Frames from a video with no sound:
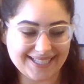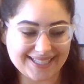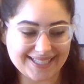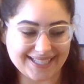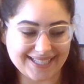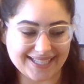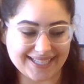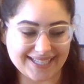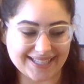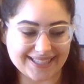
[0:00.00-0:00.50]

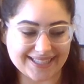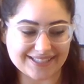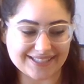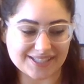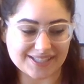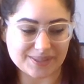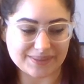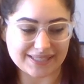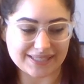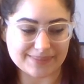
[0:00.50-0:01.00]
yeah, I think
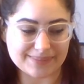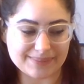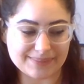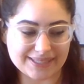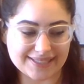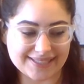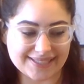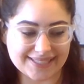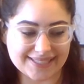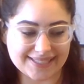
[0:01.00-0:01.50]
that's what it
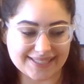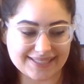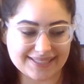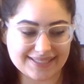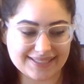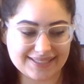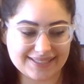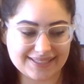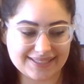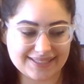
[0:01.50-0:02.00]
smells like.
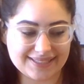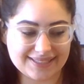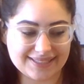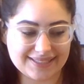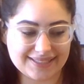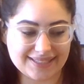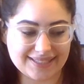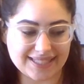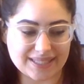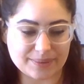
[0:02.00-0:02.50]

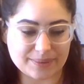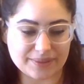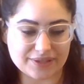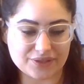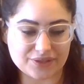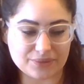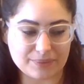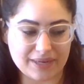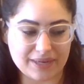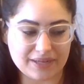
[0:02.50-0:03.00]
That's what it's
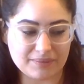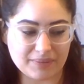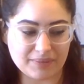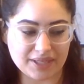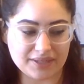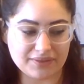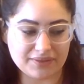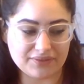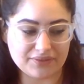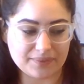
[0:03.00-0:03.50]
reminded me of.